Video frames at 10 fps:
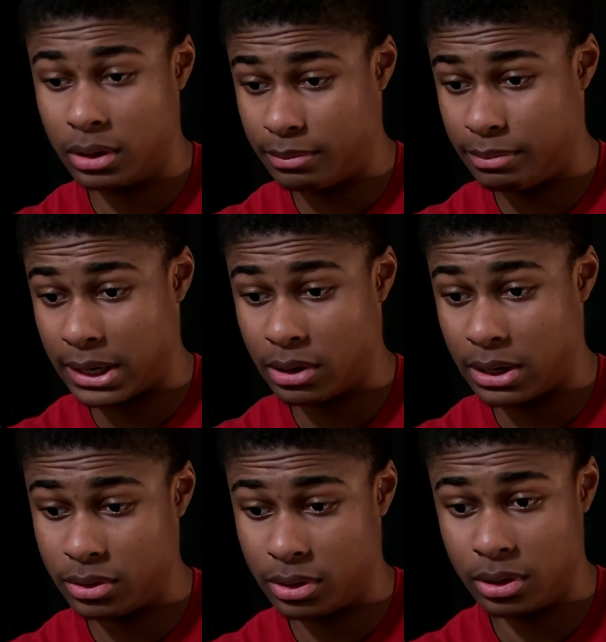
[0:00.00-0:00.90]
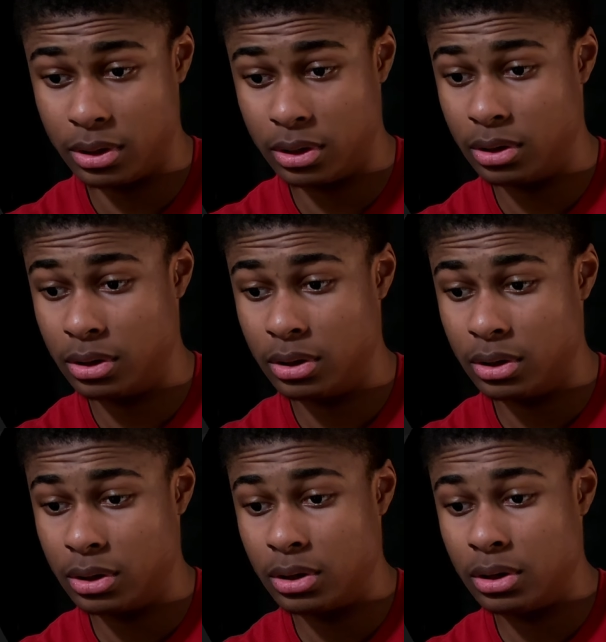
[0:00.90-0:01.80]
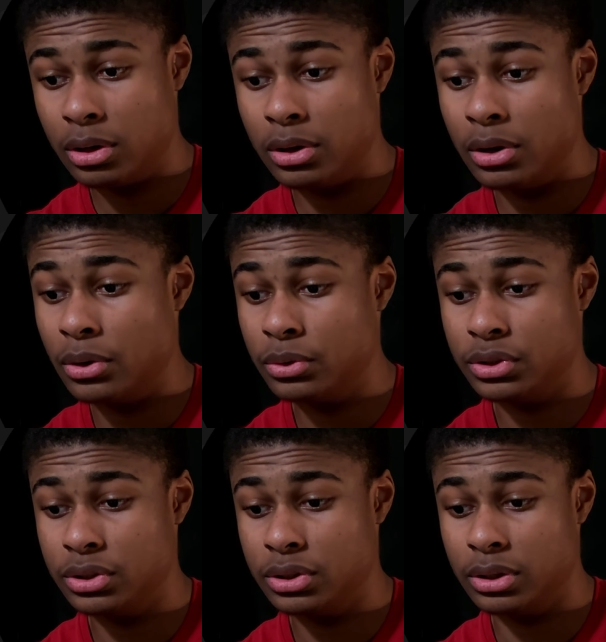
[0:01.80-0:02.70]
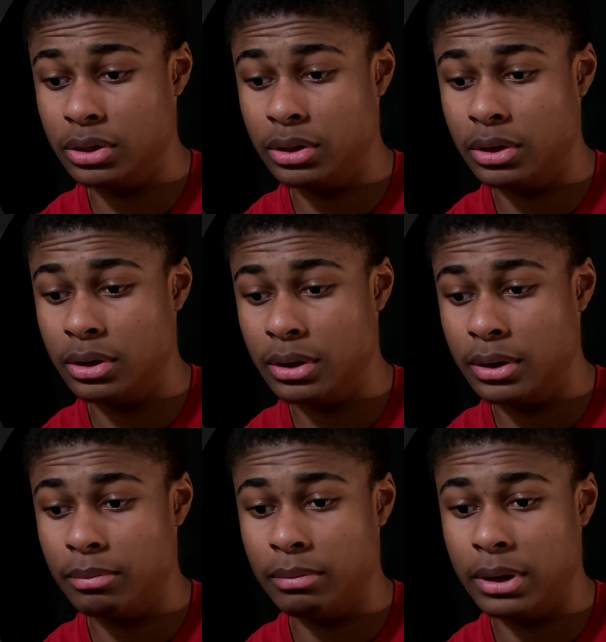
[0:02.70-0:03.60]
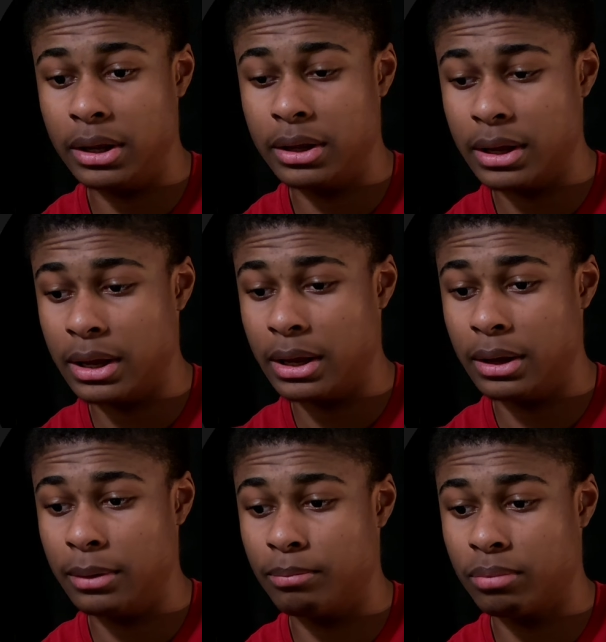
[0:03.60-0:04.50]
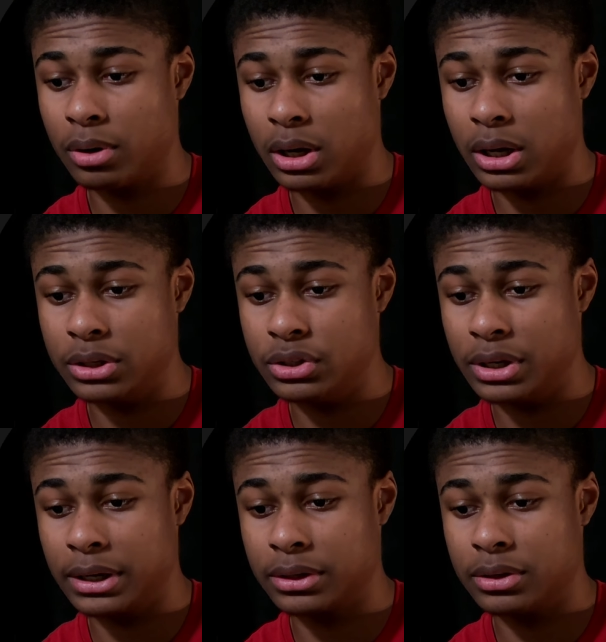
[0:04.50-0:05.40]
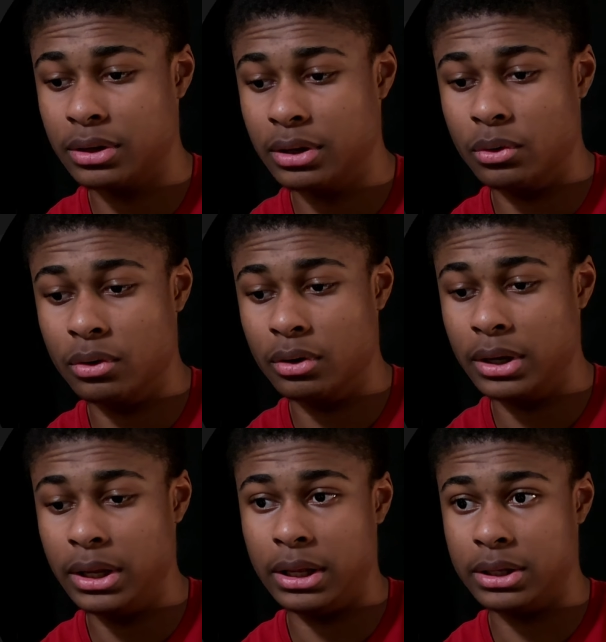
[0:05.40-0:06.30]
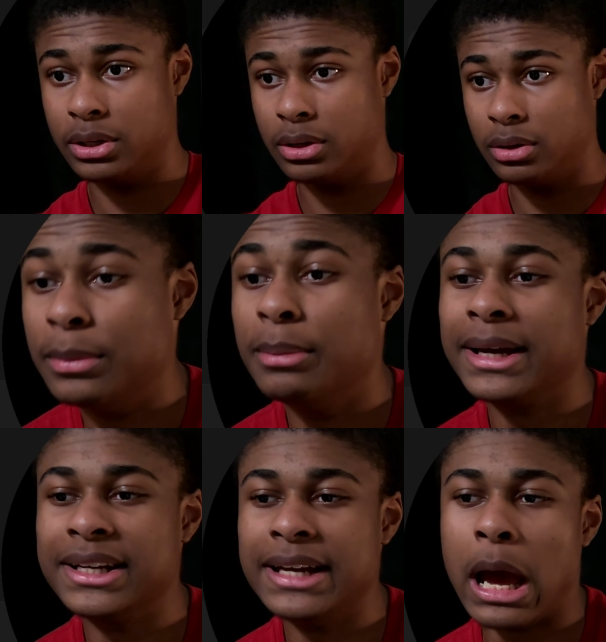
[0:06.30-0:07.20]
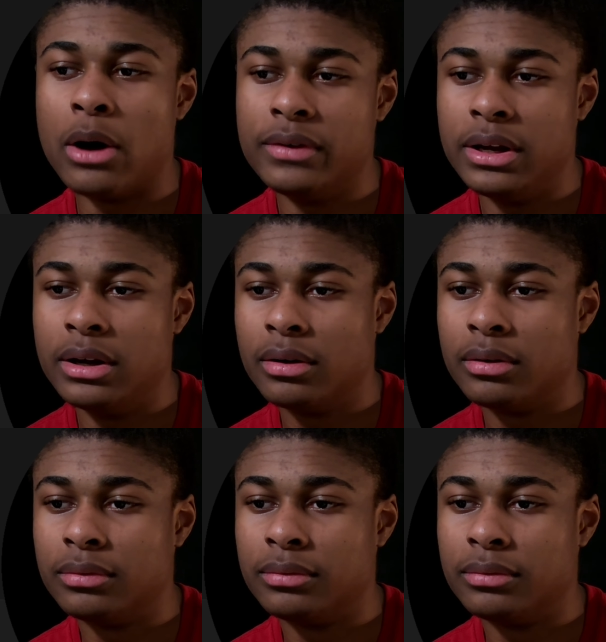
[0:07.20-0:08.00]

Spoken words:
about Notion, make a project for it. I'm gonna make a now video.